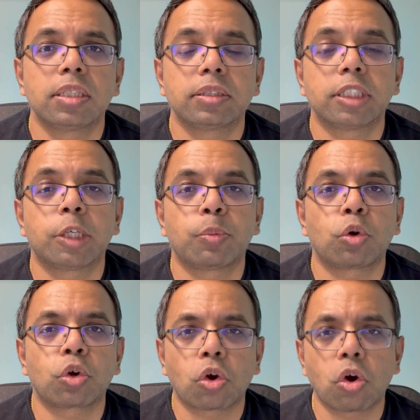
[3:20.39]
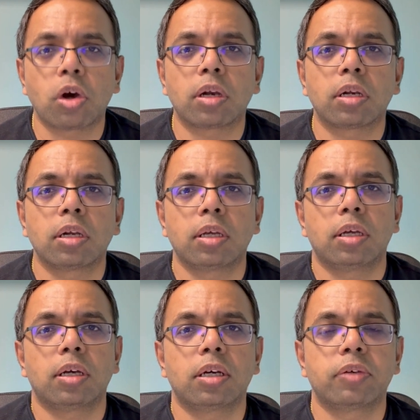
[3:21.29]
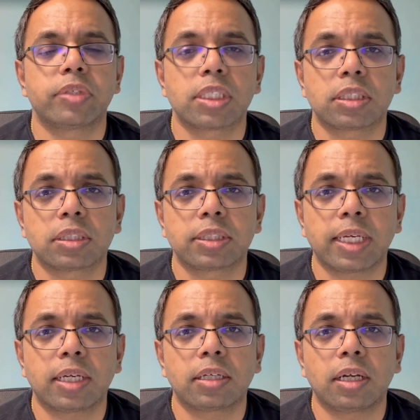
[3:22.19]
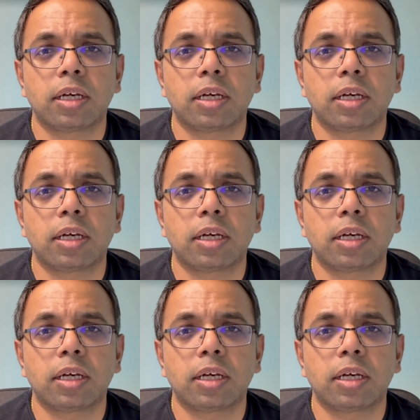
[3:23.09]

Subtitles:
set protocol which is set,